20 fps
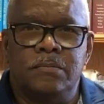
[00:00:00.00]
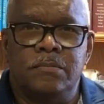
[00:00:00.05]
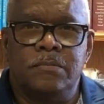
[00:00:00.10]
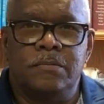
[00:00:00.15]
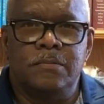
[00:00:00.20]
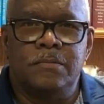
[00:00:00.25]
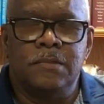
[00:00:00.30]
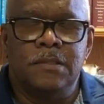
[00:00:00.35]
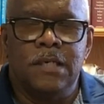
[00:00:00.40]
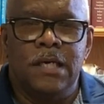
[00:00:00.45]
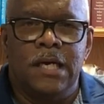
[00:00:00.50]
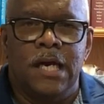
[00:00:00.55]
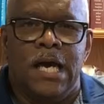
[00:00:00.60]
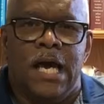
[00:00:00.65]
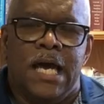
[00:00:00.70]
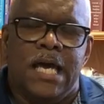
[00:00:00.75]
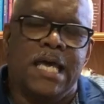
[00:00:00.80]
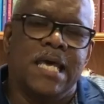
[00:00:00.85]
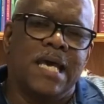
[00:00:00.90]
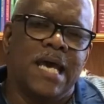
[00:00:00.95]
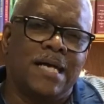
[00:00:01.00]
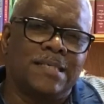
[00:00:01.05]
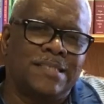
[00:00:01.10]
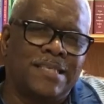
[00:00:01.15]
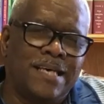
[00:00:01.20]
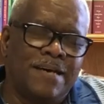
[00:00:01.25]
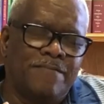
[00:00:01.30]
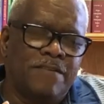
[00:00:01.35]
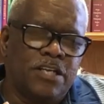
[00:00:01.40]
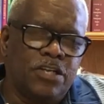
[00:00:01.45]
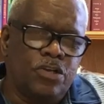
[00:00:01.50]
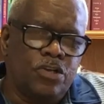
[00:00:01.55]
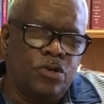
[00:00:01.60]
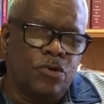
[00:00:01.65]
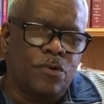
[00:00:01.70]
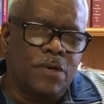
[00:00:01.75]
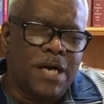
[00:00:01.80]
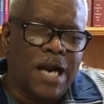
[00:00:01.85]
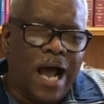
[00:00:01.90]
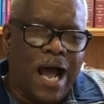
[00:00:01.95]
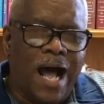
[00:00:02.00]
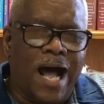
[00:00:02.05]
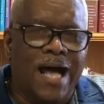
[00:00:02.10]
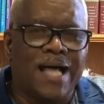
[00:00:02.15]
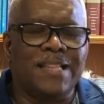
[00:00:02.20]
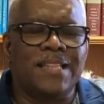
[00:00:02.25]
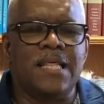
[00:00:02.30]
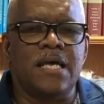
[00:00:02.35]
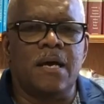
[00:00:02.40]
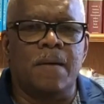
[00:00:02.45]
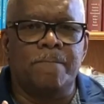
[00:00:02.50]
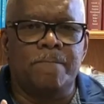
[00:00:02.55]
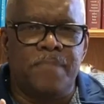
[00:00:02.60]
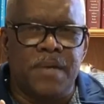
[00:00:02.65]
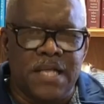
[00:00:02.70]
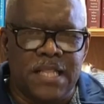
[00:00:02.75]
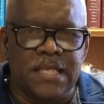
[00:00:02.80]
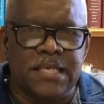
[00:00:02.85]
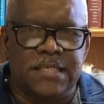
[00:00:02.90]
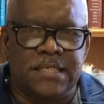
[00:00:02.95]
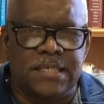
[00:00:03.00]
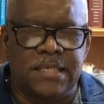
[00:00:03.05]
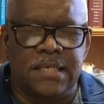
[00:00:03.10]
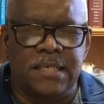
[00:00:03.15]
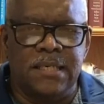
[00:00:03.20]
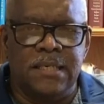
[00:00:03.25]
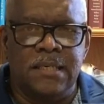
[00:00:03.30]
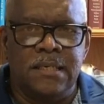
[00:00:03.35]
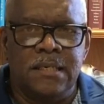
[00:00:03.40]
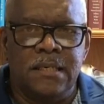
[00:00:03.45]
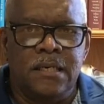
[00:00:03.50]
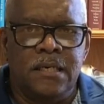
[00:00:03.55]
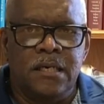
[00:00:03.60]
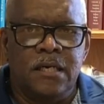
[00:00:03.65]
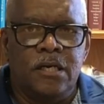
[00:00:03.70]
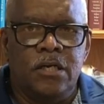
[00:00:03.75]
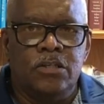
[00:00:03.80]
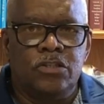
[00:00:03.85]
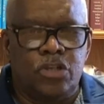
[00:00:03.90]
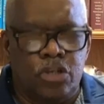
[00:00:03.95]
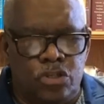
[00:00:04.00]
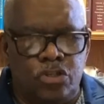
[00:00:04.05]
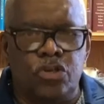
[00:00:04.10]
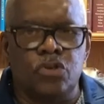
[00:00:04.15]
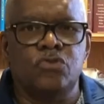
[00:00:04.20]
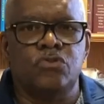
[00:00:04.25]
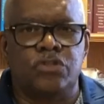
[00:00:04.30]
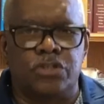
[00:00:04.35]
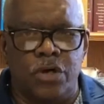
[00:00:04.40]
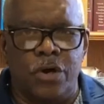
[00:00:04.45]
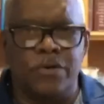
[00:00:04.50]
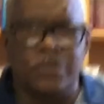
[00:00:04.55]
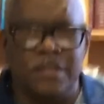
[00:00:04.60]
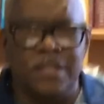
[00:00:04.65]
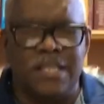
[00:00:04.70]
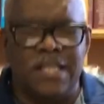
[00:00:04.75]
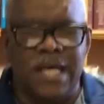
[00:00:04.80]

He has given you and I the ability to do certain things,